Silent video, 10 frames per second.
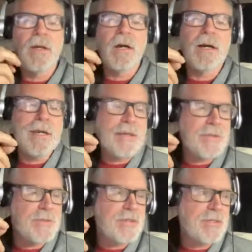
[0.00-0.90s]
it
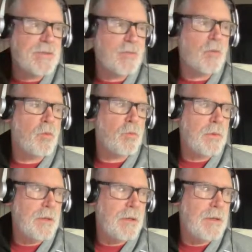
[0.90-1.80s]
is just
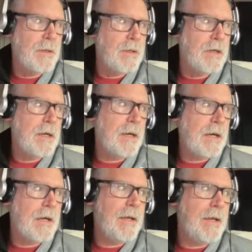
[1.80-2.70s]

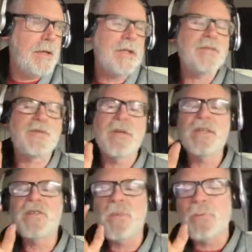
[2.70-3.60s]

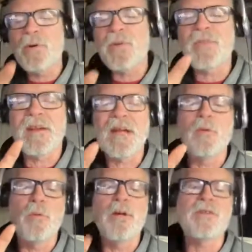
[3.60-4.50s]
it's a book that I
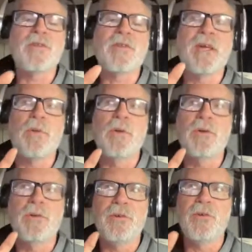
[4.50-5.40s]
wish they
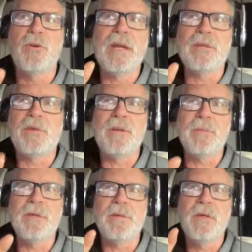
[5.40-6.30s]
would do a
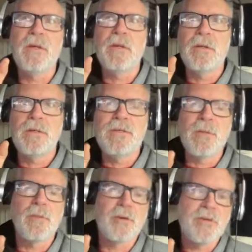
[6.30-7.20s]
treatment
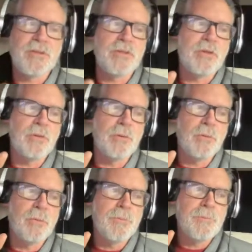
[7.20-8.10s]
similar to